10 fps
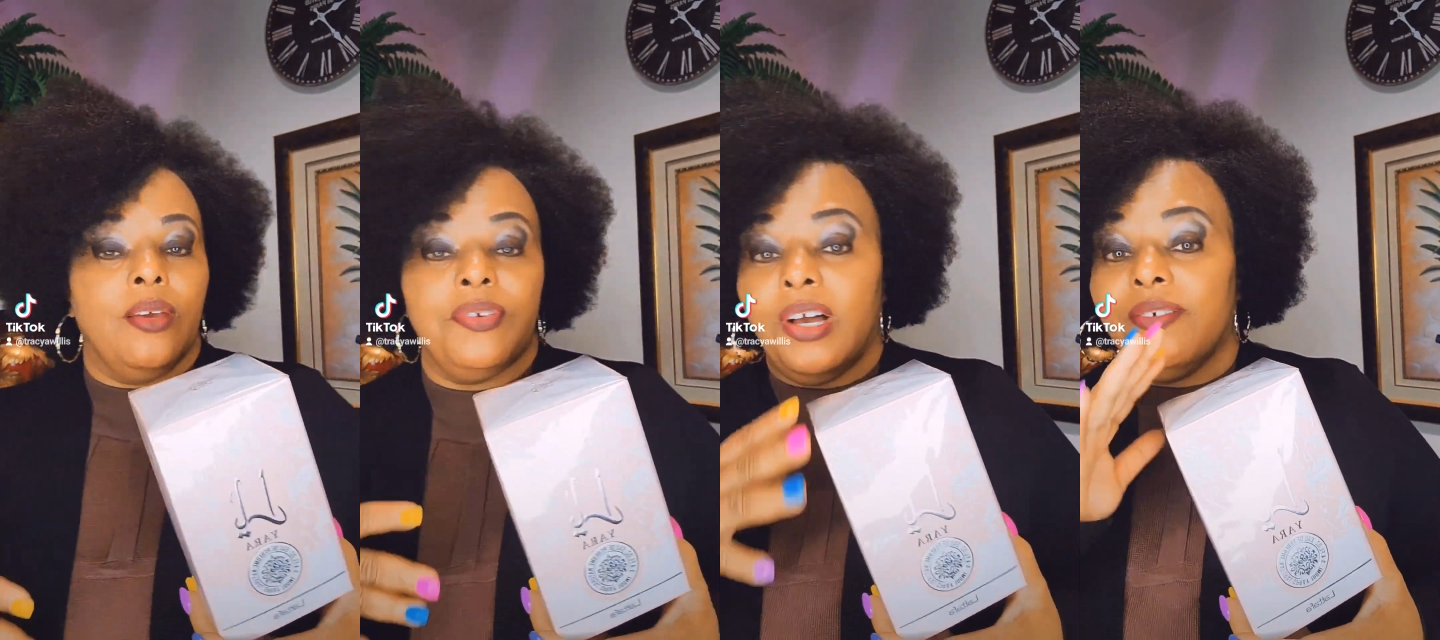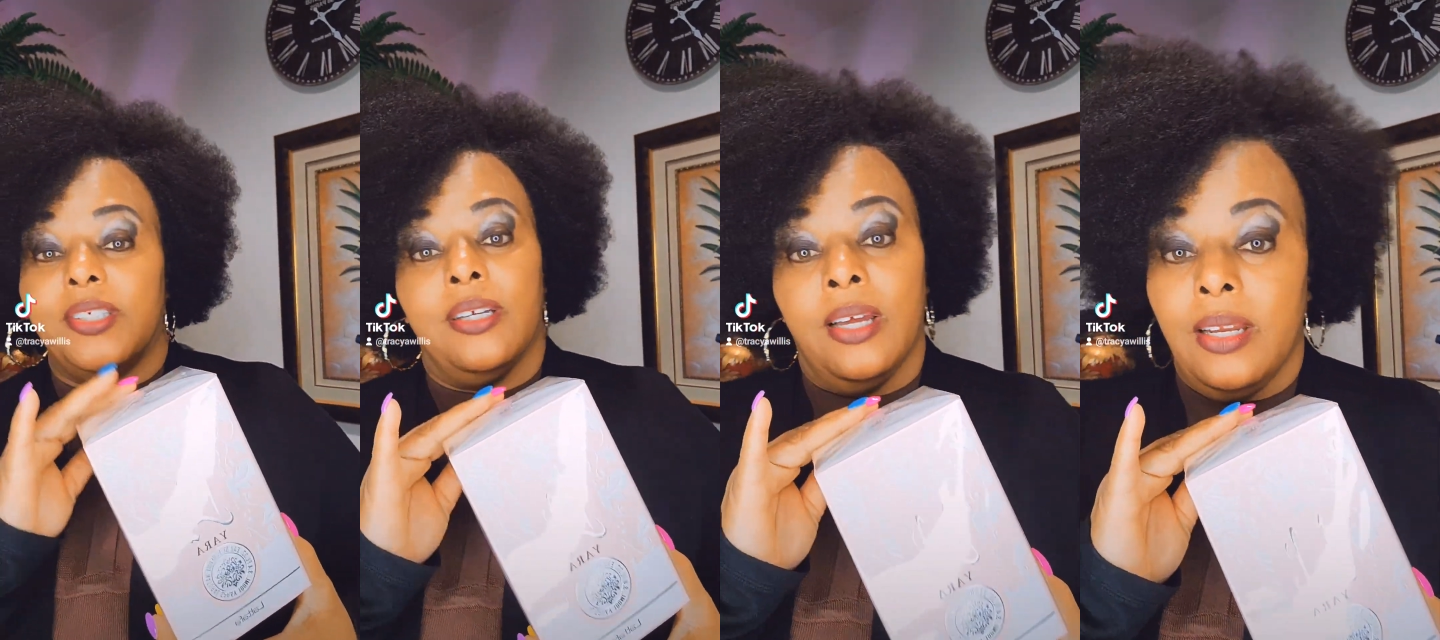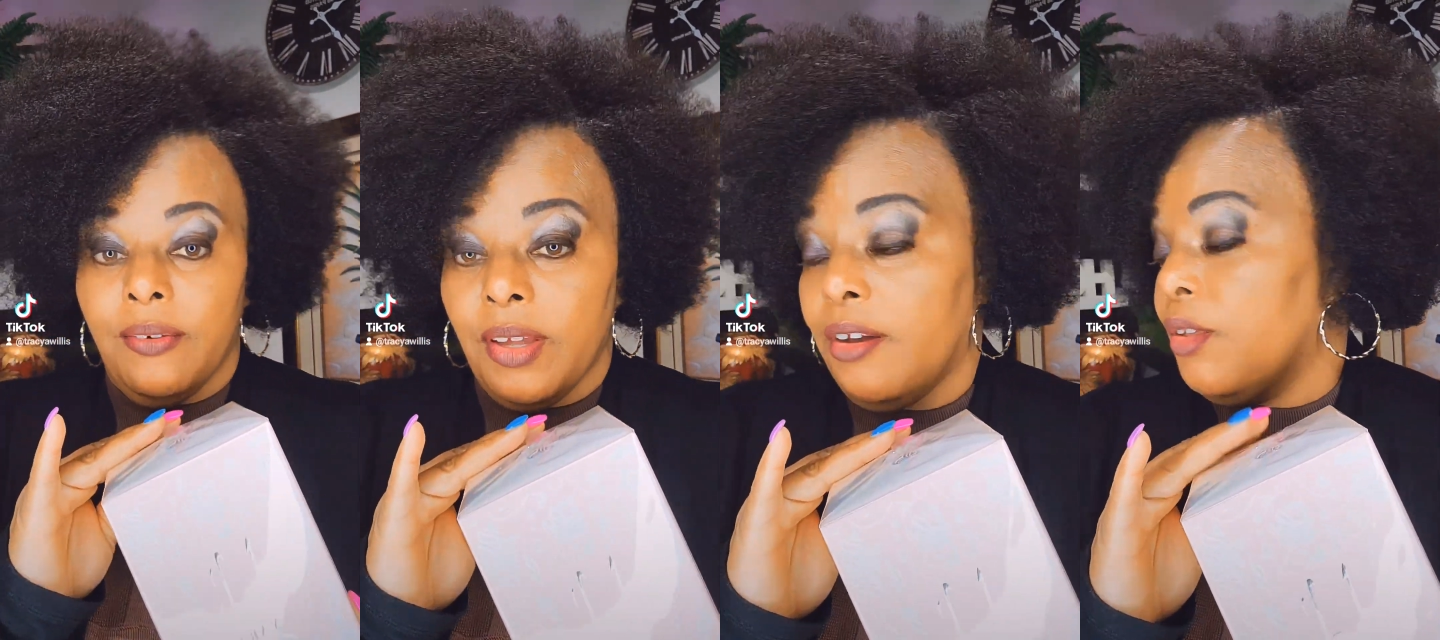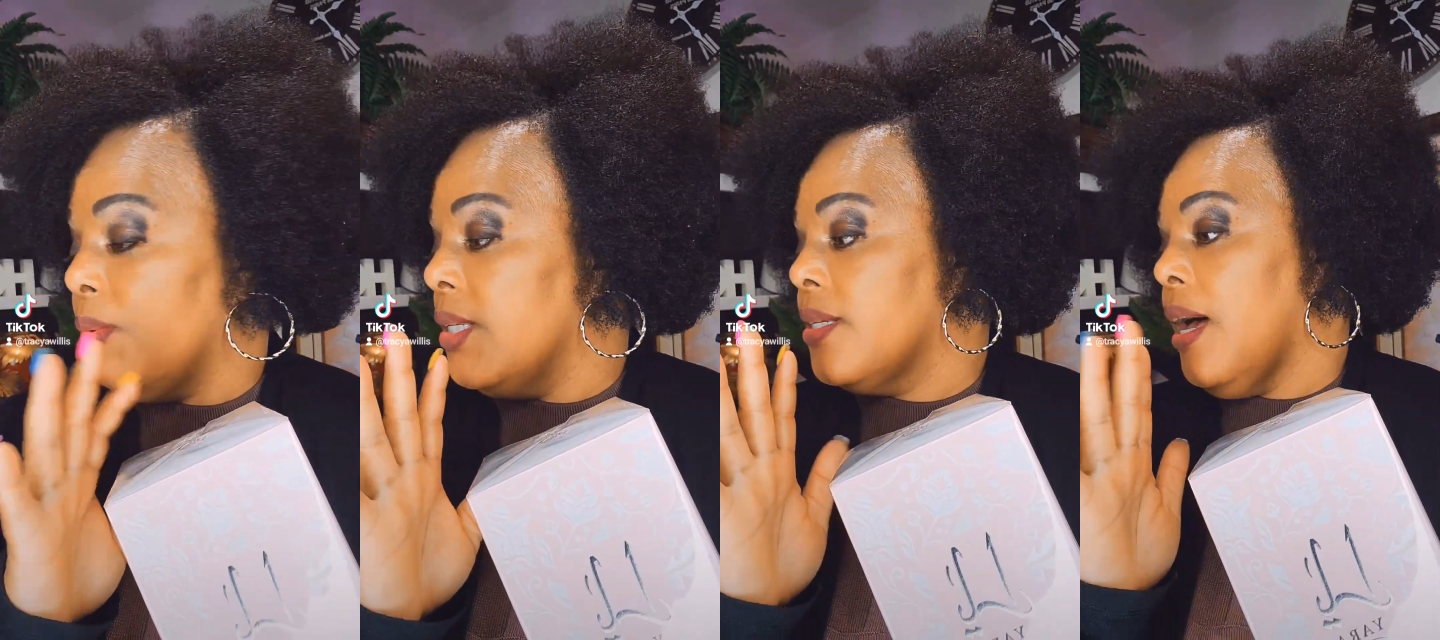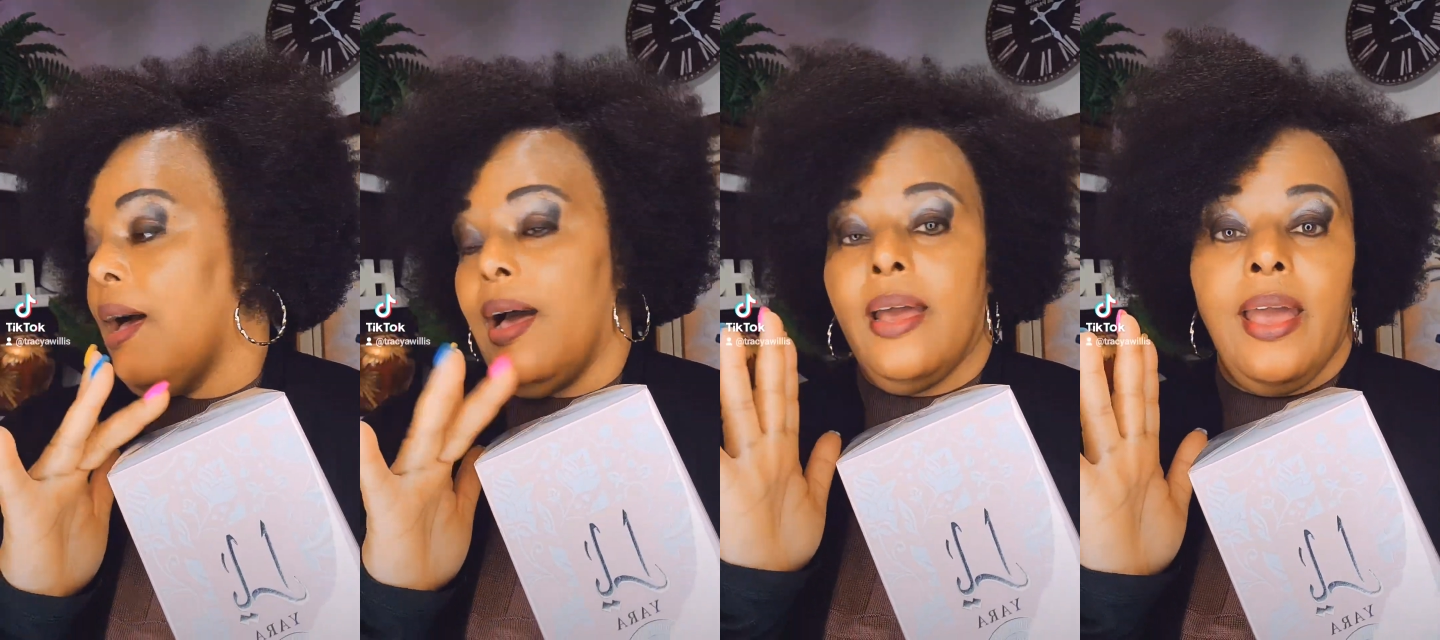If y'all have seen any of the other ones,
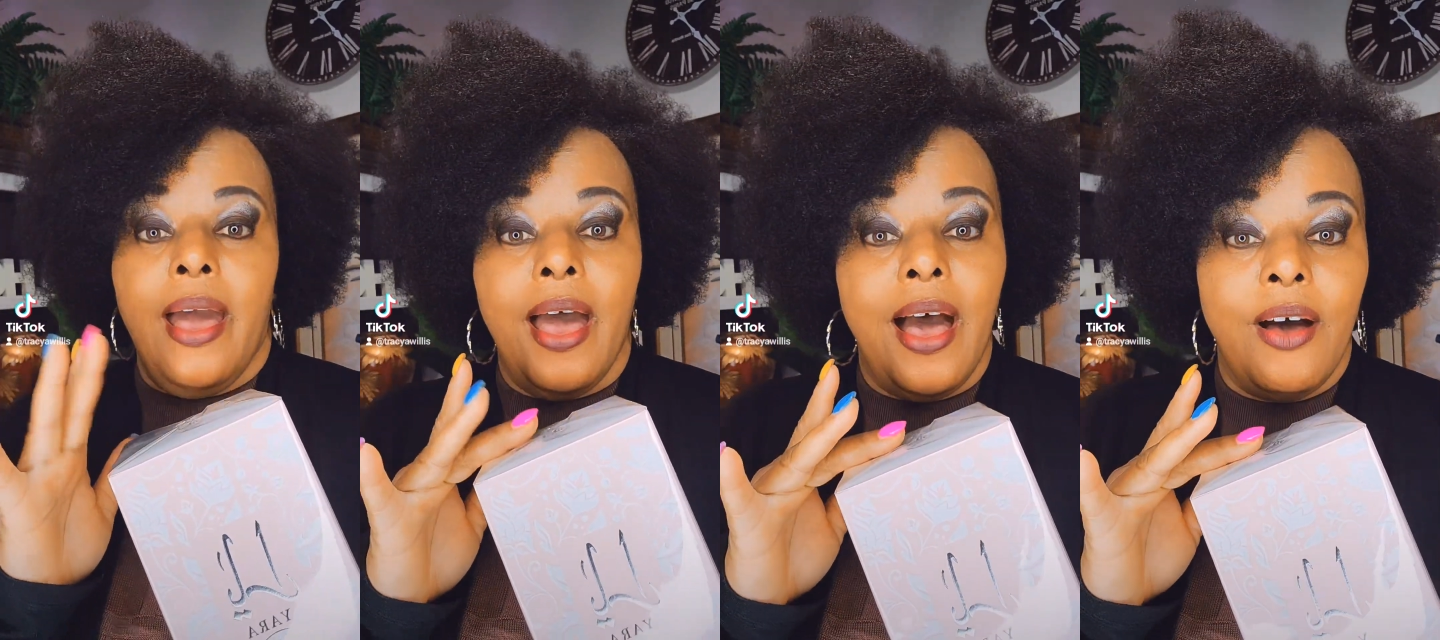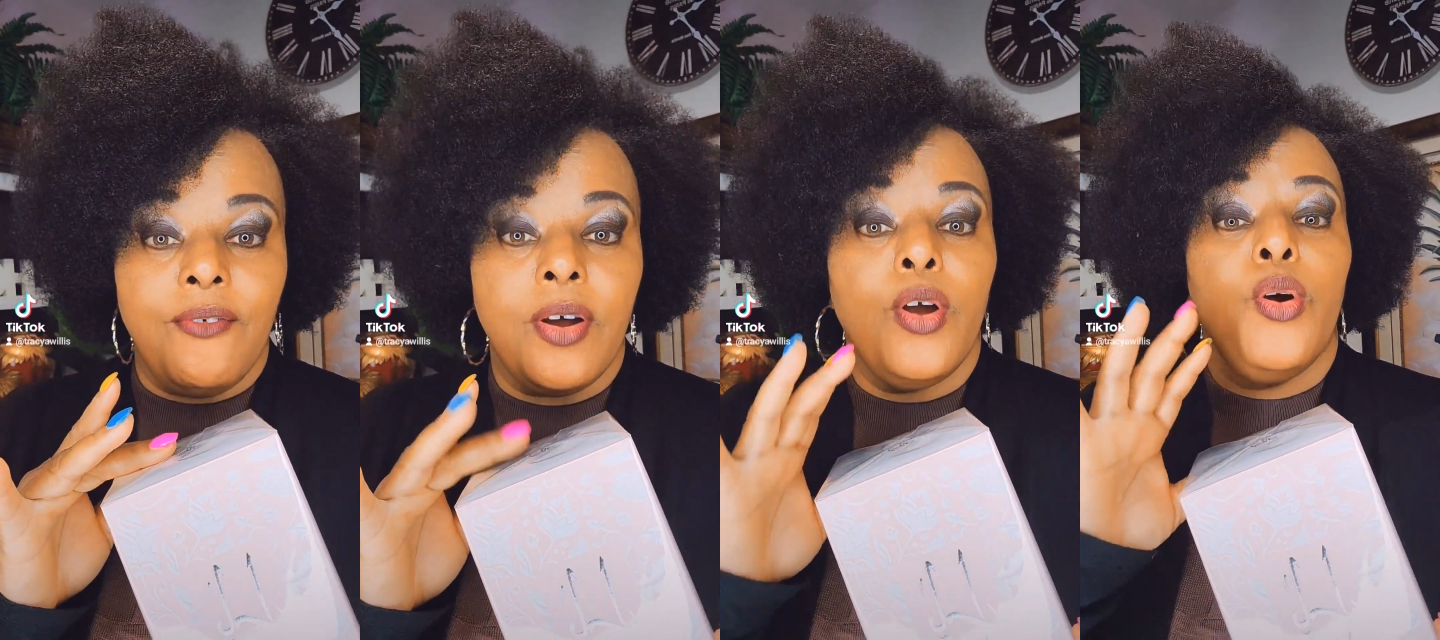I have